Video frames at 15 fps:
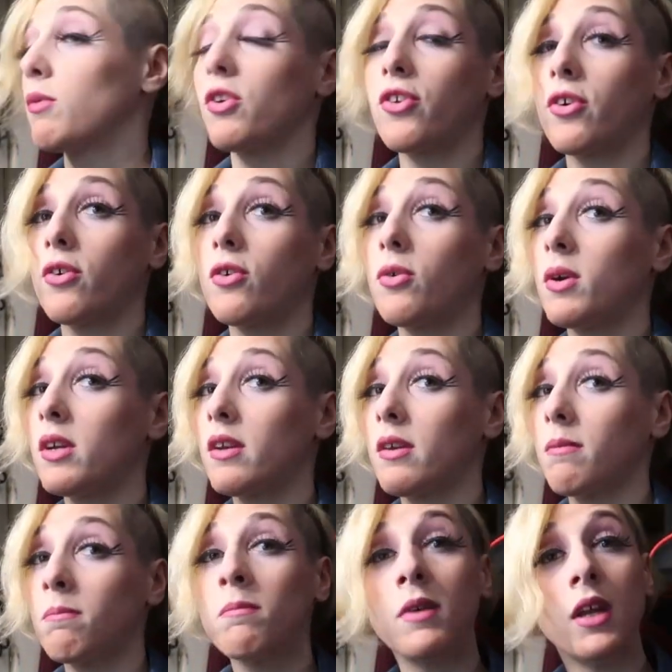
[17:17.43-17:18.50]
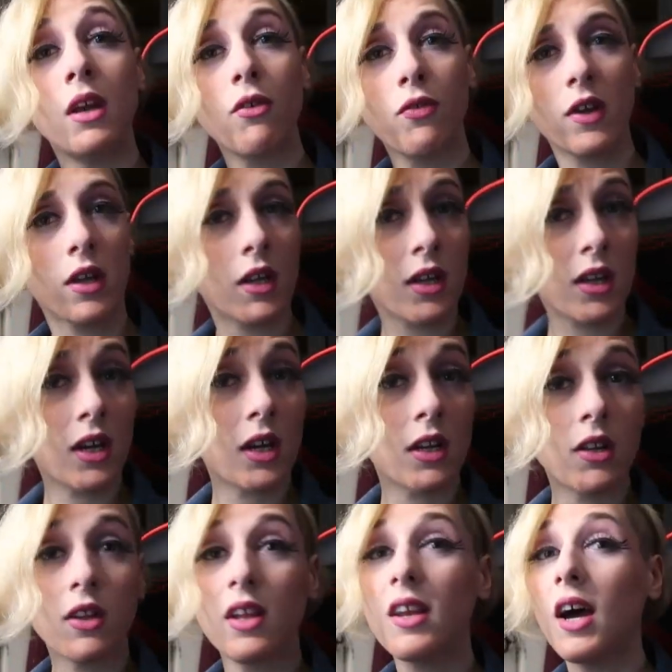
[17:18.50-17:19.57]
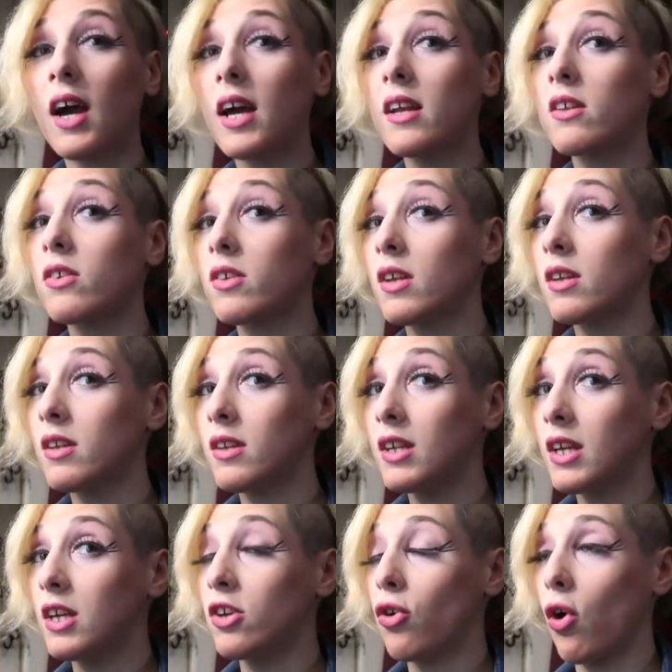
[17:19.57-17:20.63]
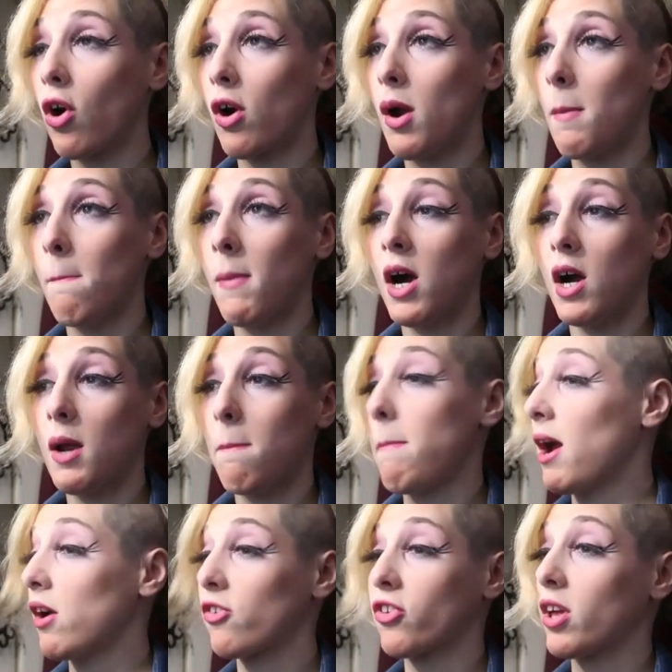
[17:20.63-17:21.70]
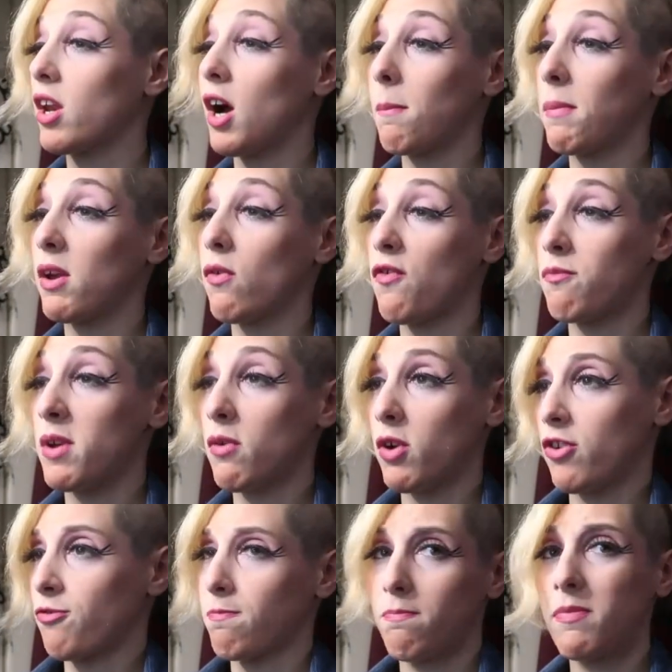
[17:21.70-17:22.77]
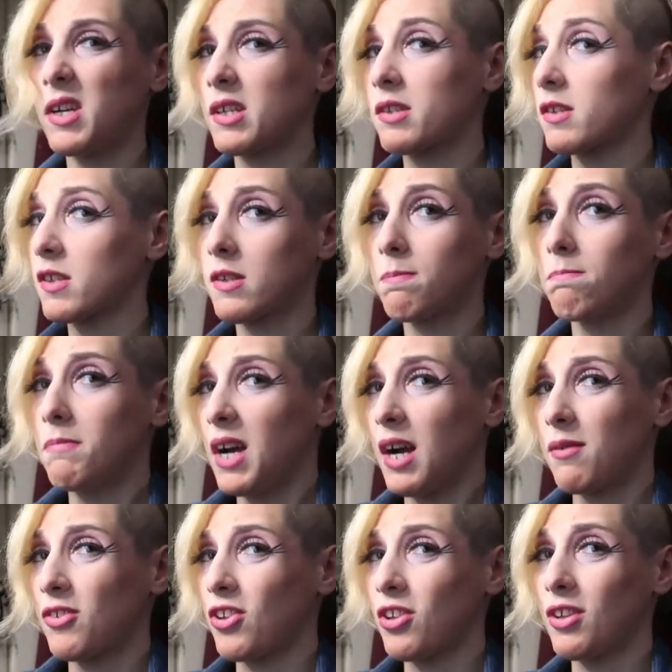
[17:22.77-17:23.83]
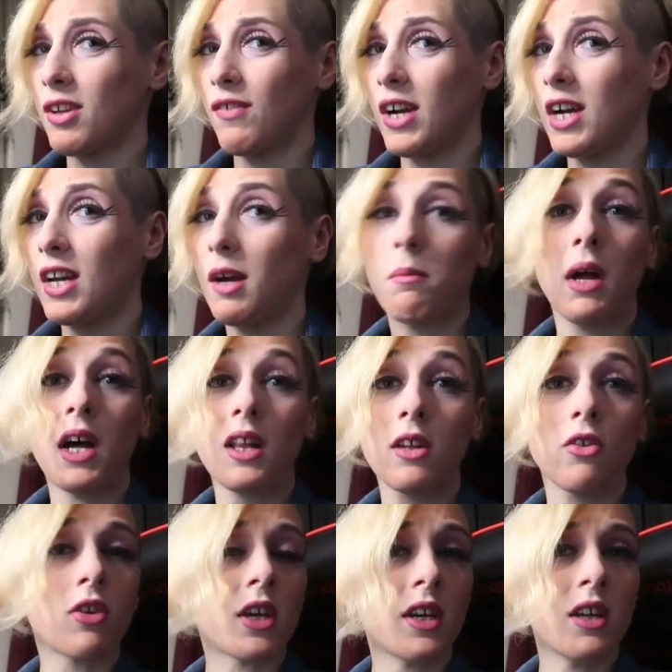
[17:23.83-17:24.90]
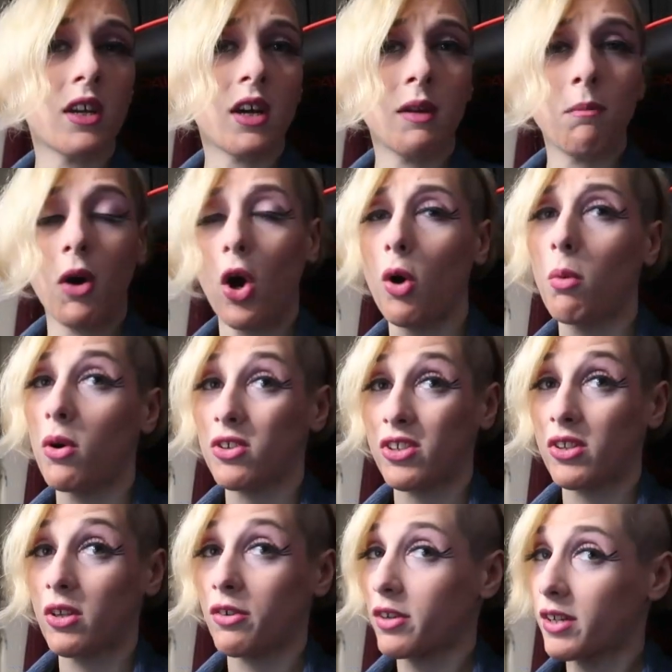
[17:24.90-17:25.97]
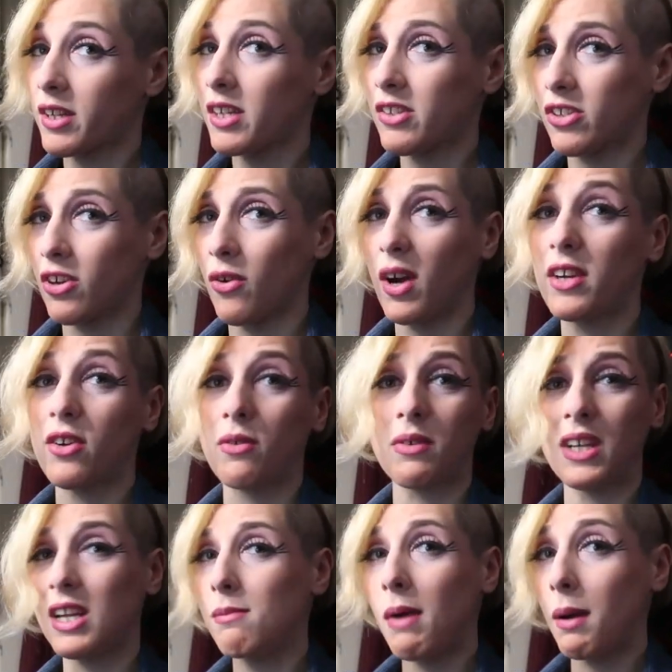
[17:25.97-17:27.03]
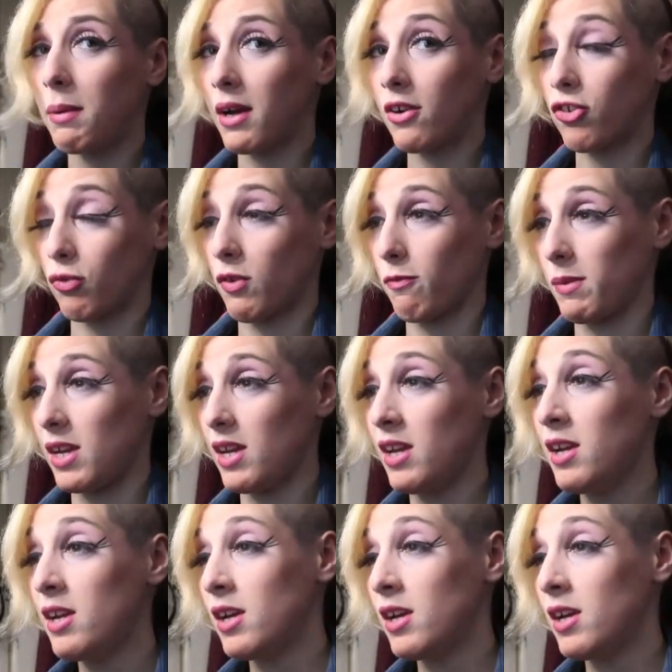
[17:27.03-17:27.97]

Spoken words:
do and everything like that. And then I had to sit in the ER, and my parents cannot be with me, which that's absolutely fine. I'm not a little kid. I'm almost 30, so I don't need my parents with me